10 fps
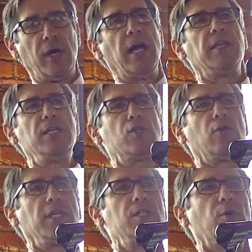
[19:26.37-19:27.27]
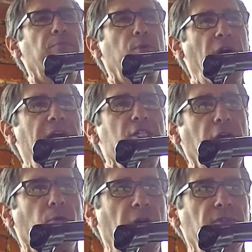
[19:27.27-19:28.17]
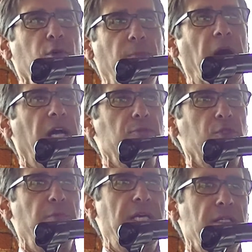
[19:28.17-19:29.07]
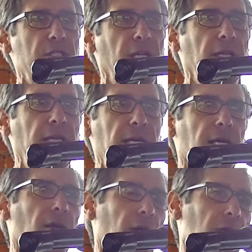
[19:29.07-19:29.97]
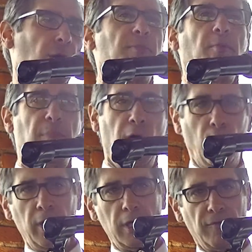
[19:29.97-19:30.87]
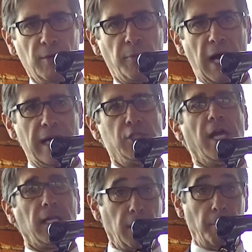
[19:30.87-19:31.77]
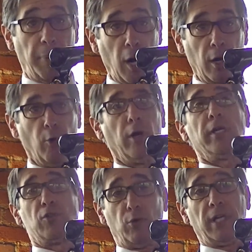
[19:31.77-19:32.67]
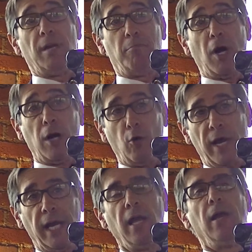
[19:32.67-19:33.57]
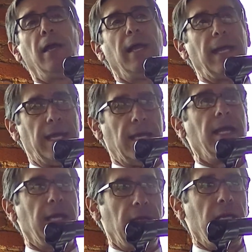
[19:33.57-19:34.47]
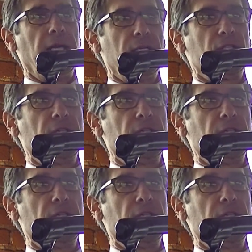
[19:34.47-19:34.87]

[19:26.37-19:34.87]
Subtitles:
Okay, these are project revenue bonds, which means that the proponent of the project, the borrower, it's really a borrowing, is